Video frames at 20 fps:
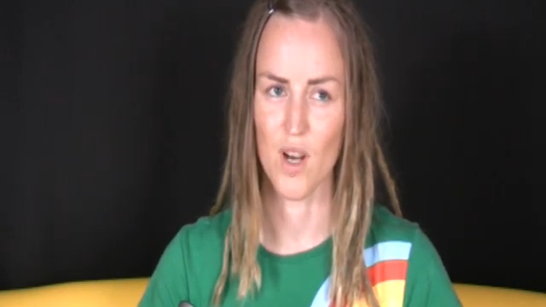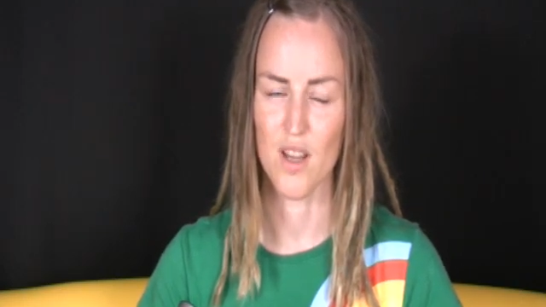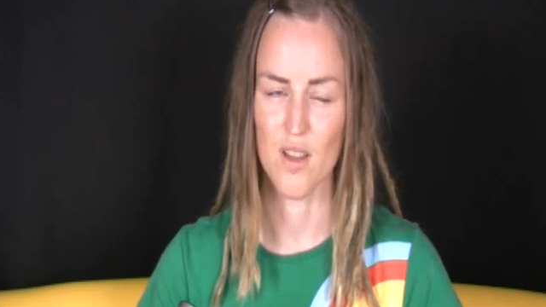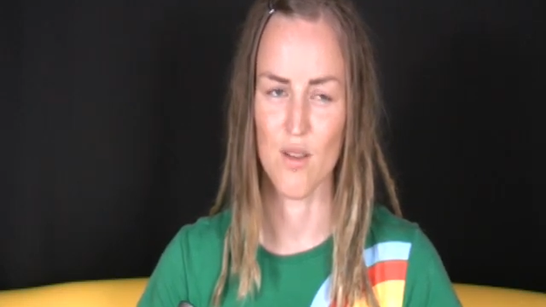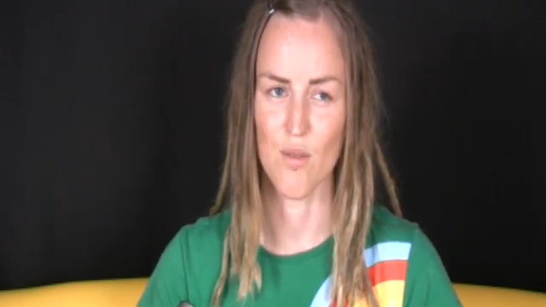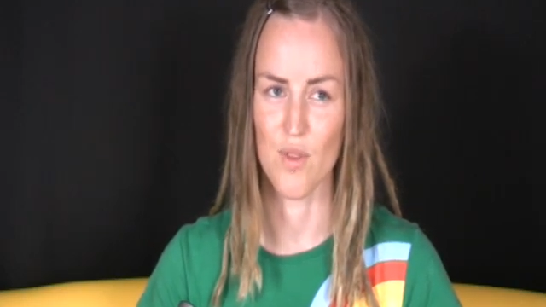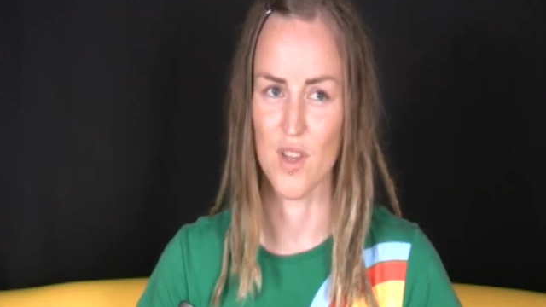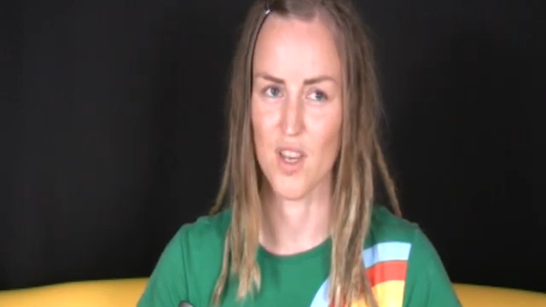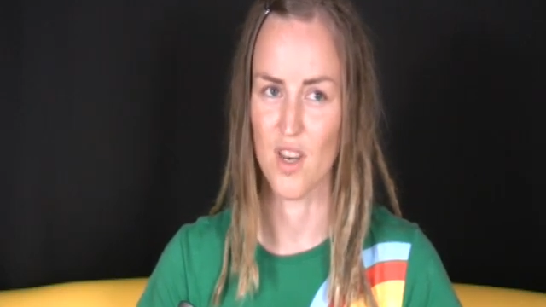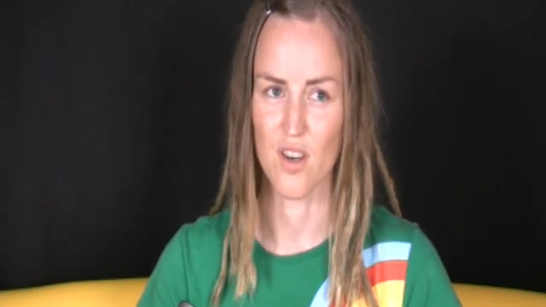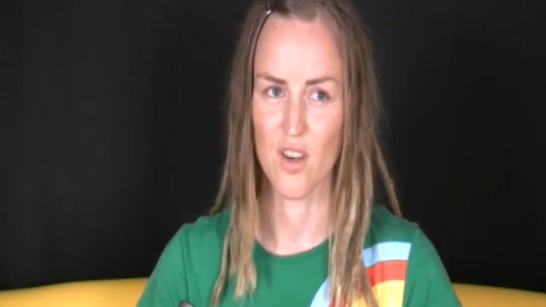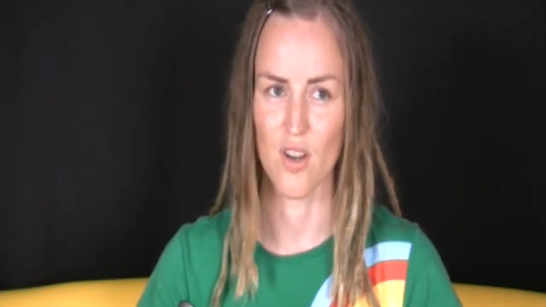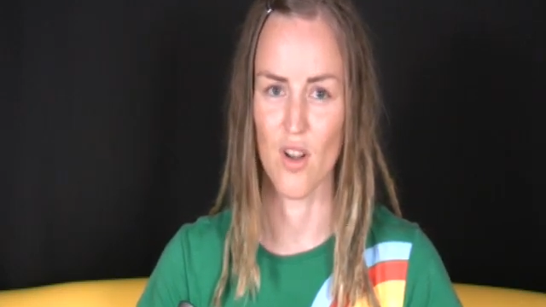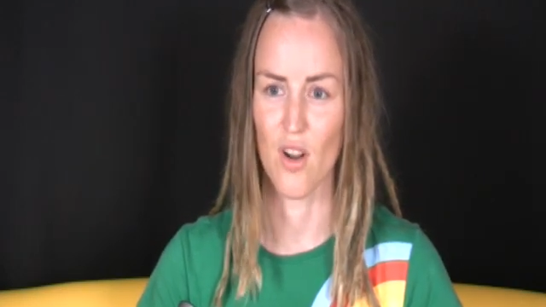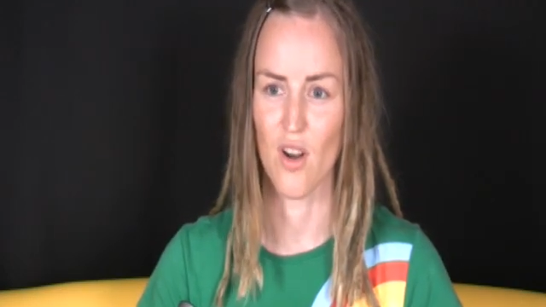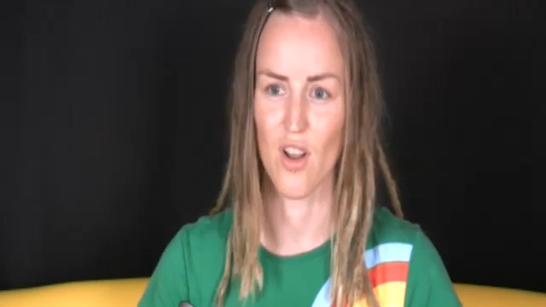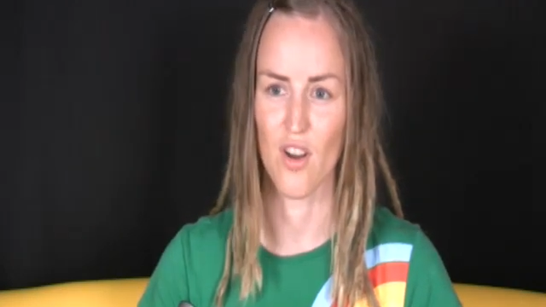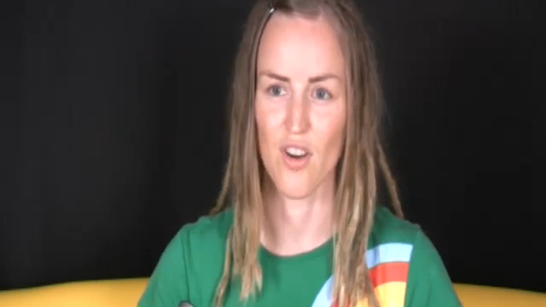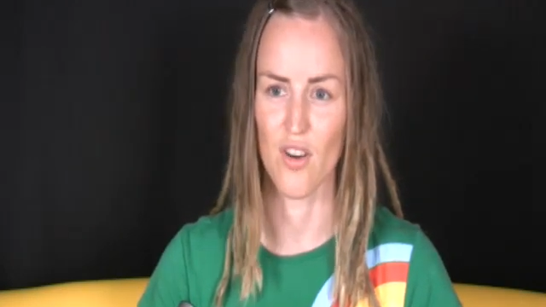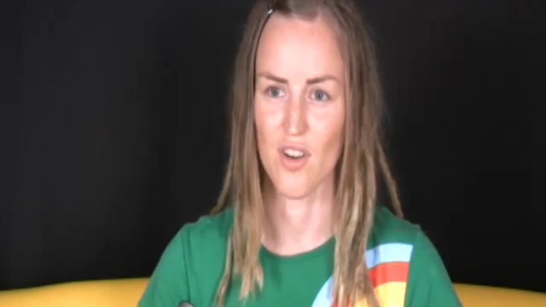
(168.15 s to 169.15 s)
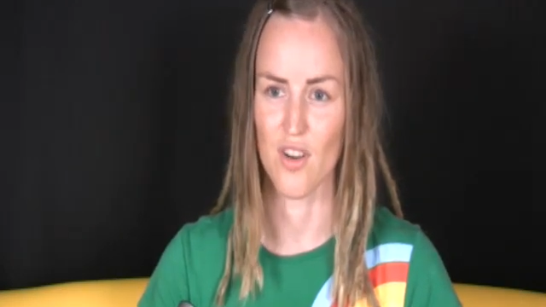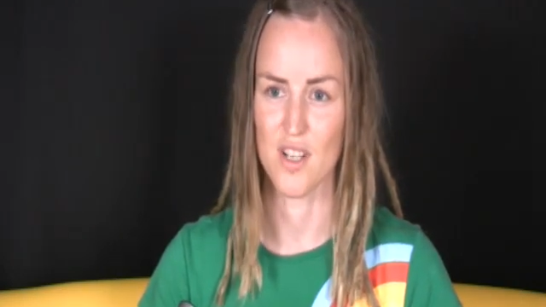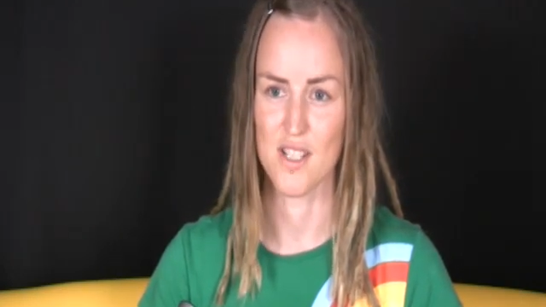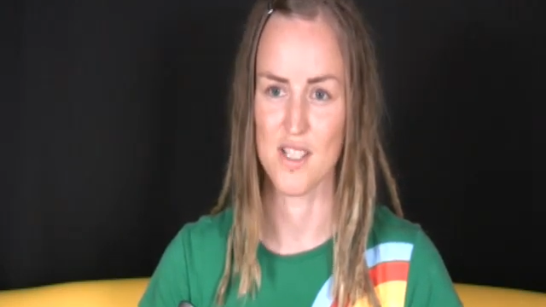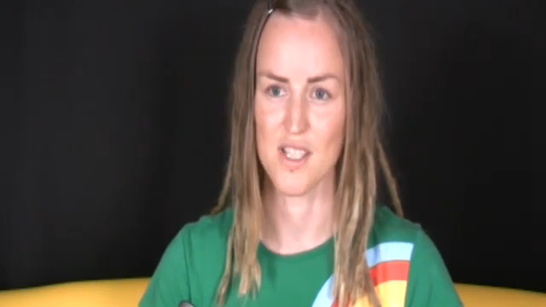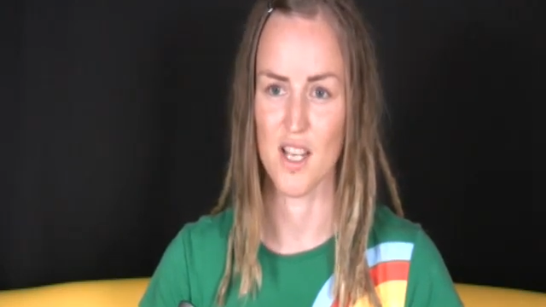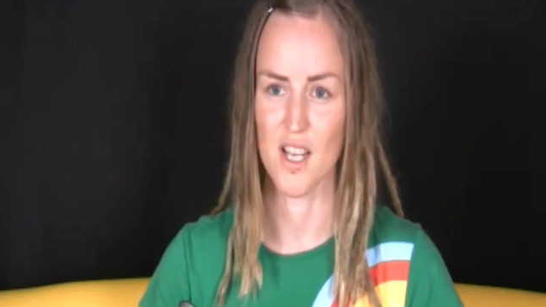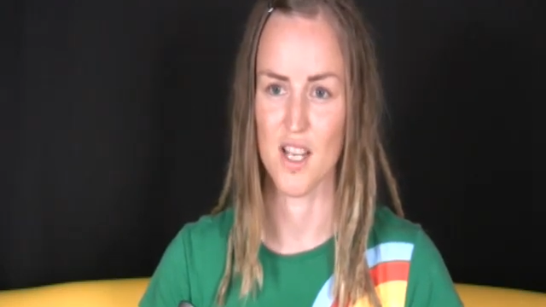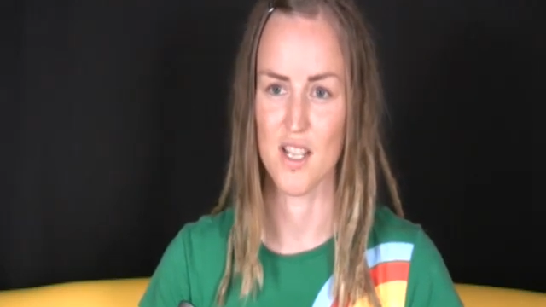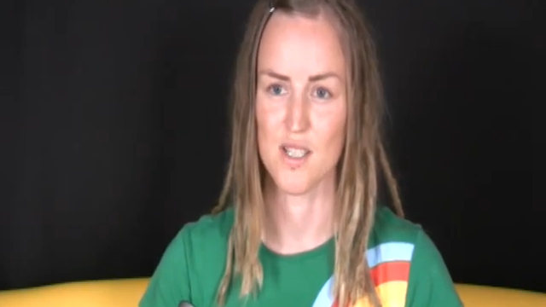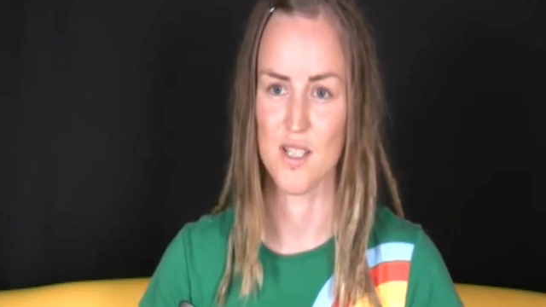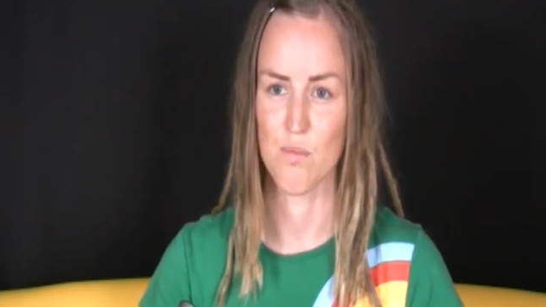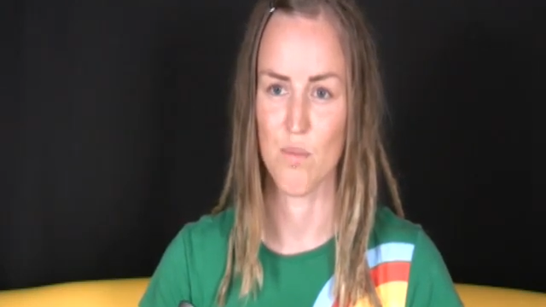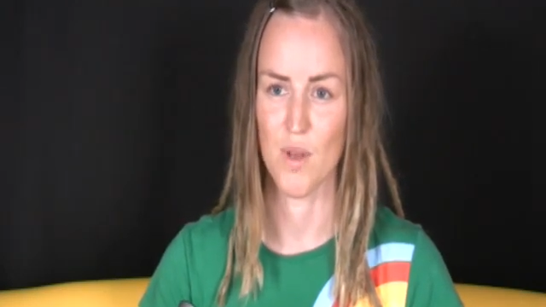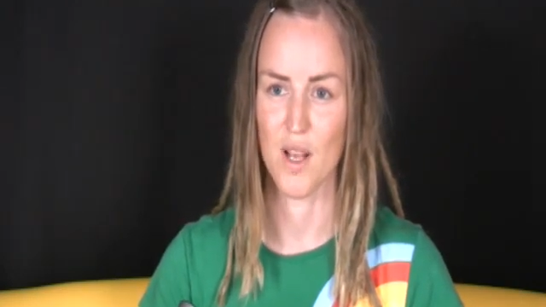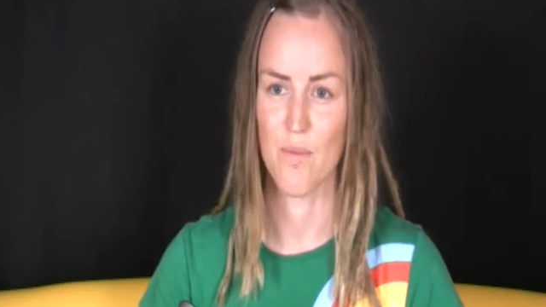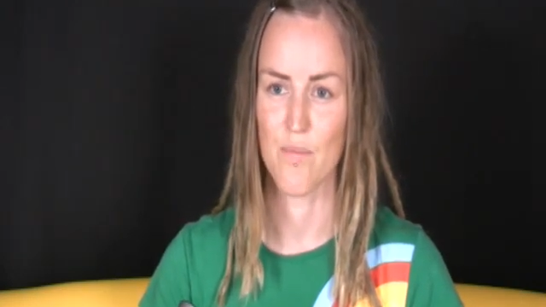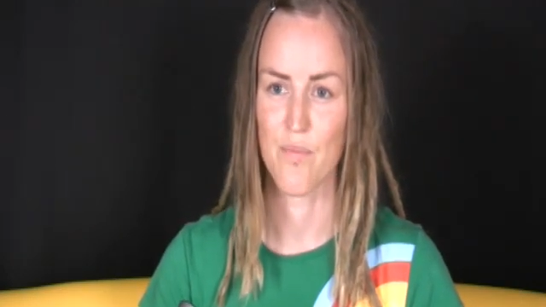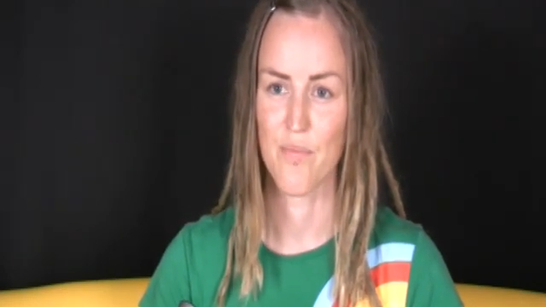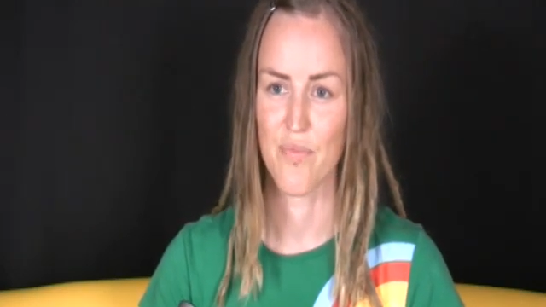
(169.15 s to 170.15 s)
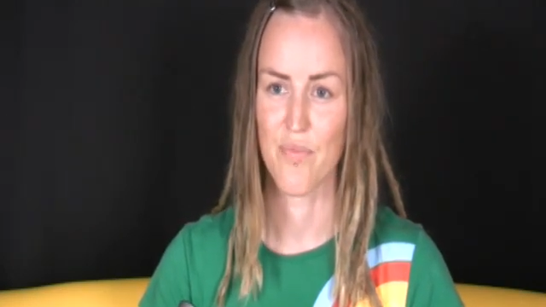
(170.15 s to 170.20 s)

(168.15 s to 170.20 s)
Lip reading: of them no longer exists, but